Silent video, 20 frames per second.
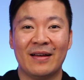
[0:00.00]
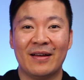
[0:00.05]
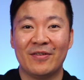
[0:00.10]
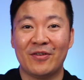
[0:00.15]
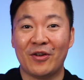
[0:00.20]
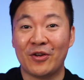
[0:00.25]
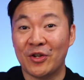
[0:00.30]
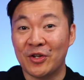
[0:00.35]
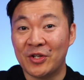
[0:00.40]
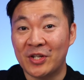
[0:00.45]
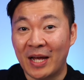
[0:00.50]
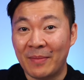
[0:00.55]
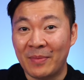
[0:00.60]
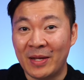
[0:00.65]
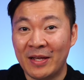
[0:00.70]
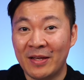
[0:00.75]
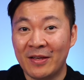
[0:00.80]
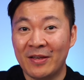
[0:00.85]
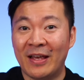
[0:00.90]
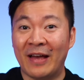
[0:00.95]
Not too
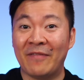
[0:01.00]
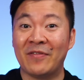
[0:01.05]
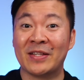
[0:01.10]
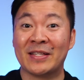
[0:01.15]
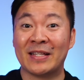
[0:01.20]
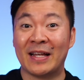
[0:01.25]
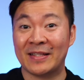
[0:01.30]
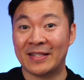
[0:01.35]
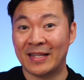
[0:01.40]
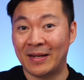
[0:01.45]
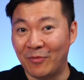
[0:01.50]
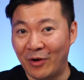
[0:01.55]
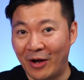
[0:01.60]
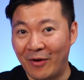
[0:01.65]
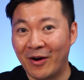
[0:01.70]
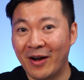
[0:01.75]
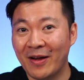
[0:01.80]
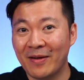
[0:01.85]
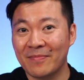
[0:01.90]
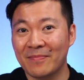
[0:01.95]
shabby, you have to start
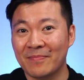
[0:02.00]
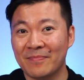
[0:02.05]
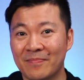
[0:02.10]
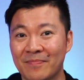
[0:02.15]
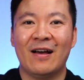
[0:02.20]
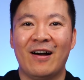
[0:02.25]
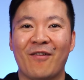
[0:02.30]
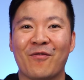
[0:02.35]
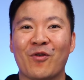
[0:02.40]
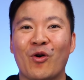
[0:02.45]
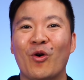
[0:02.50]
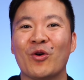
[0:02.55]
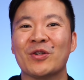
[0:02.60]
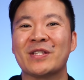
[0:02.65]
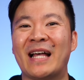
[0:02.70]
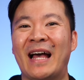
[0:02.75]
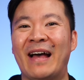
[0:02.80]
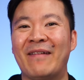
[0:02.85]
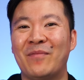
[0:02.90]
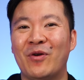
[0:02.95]
somewhere, right? Of
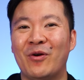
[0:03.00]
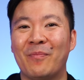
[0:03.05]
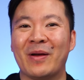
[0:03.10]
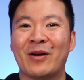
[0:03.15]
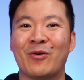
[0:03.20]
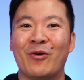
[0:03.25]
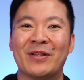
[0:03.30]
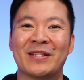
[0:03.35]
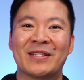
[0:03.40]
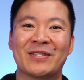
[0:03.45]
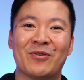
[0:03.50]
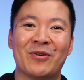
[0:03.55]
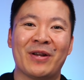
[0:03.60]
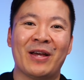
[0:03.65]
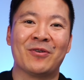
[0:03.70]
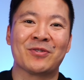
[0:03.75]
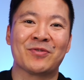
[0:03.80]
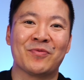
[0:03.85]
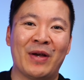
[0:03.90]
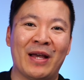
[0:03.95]
course, I have more Bitcoin stored
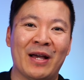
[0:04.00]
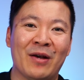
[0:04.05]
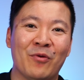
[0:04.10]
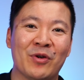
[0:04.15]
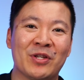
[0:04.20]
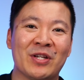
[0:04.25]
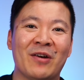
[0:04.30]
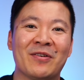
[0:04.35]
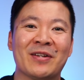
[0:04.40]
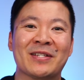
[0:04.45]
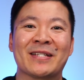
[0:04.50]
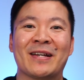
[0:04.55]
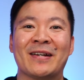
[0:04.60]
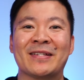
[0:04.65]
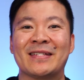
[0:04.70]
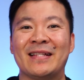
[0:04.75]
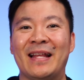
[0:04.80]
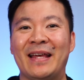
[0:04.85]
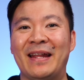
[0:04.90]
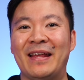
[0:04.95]
elsewhere, which I'll
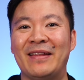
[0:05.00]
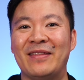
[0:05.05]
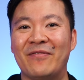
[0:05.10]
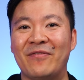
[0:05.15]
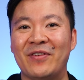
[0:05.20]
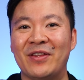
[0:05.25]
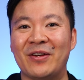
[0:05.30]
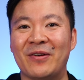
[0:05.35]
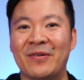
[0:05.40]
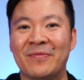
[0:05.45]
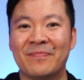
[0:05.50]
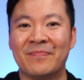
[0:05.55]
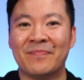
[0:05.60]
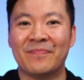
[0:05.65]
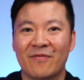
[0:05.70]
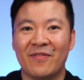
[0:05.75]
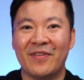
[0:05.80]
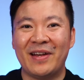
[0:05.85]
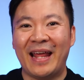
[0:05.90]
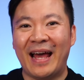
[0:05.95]
discuss later in the video.
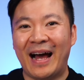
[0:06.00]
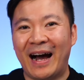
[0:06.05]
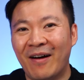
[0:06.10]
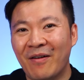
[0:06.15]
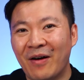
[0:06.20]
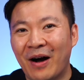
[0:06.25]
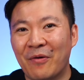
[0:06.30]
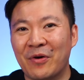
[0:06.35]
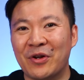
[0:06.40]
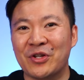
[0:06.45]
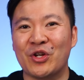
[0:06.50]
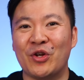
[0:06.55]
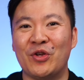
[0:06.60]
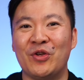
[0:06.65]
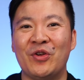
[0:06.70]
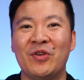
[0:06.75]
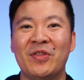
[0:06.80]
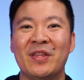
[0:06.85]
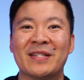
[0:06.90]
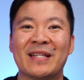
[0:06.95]
For now, I want to show
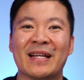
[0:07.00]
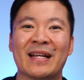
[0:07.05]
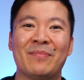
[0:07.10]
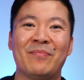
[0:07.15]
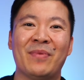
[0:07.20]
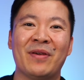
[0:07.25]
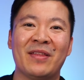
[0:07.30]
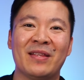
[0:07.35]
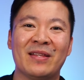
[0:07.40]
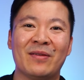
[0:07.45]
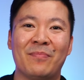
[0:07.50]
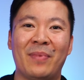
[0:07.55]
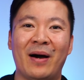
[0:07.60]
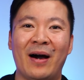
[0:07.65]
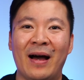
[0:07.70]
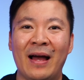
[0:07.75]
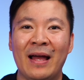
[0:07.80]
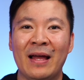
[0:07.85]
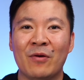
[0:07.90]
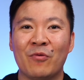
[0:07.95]
you the second method to
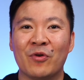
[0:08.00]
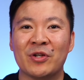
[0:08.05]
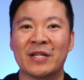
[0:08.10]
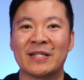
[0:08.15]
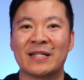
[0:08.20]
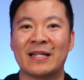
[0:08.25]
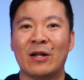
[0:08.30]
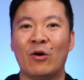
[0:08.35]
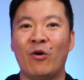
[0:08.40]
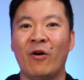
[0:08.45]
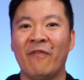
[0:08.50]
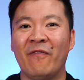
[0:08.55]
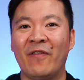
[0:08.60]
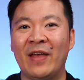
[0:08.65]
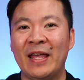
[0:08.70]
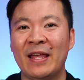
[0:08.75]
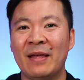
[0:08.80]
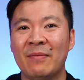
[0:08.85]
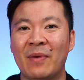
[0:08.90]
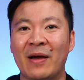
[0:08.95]
buy, which has a lower
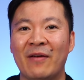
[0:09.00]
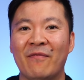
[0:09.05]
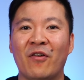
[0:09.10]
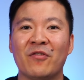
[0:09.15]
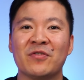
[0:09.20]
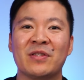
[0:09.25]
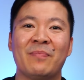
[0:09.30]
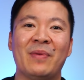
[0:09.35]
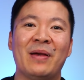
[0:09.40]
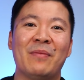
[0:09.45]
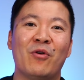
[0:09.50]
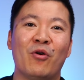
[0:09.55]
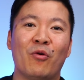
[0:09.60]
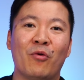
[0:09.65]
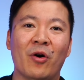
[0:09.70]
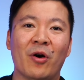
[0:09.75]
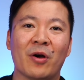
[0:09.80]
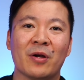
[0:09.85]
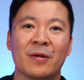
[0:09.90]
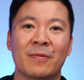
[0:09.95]
fee but involves a bit more
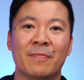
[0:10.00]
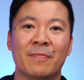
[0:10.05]
work.